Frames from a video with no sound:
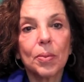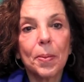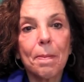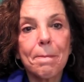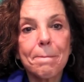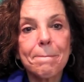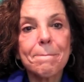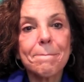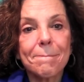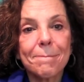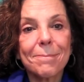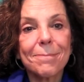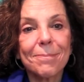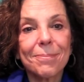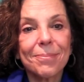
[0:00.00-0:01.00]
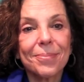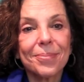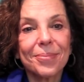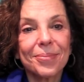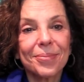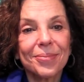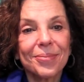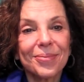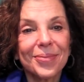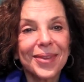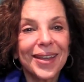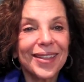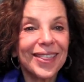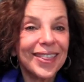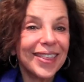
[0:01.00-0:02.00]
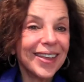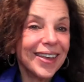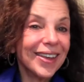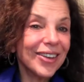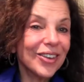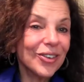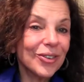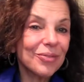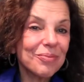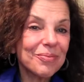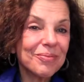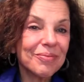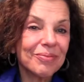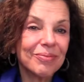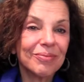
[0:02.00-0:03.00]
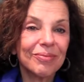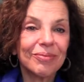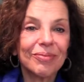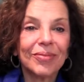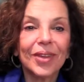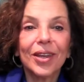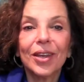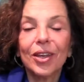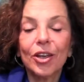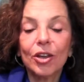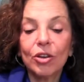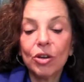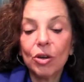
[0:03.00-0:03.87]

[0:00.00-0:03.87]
Okay. Thank you. Is there anything you would like to add that